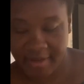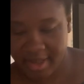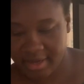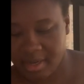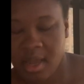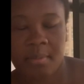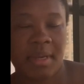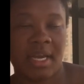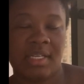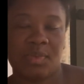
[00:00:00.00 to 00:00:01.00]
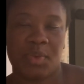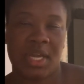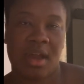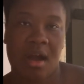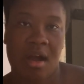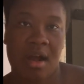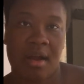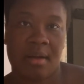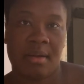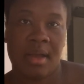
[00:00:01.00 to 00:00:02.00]
fund because we
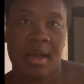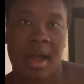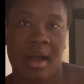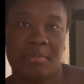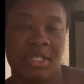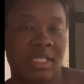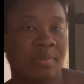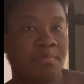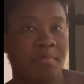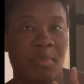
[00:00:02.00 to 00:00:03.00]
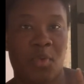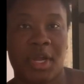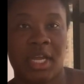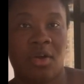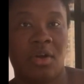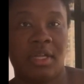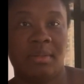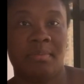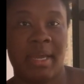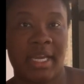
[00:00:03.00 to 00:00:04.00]
are just working
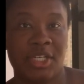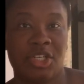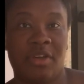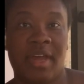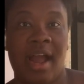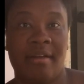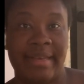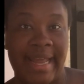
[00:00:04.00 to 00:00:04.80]
on making sure that our